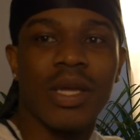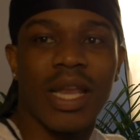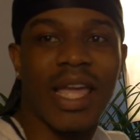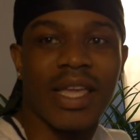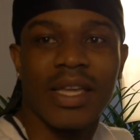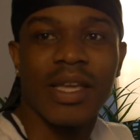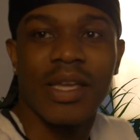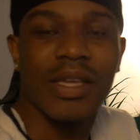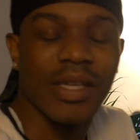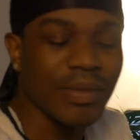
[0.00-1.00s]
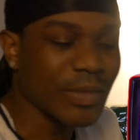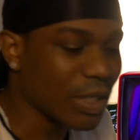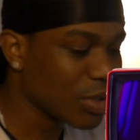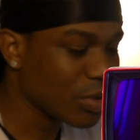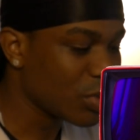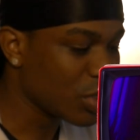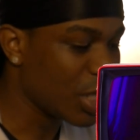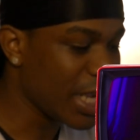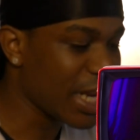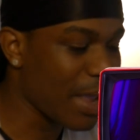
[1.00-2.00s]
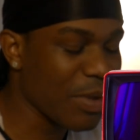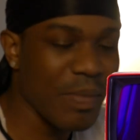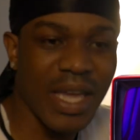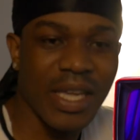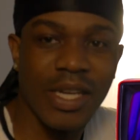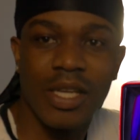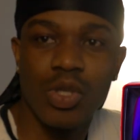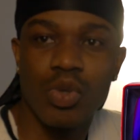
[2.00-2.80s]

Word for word: like the nigga that be making the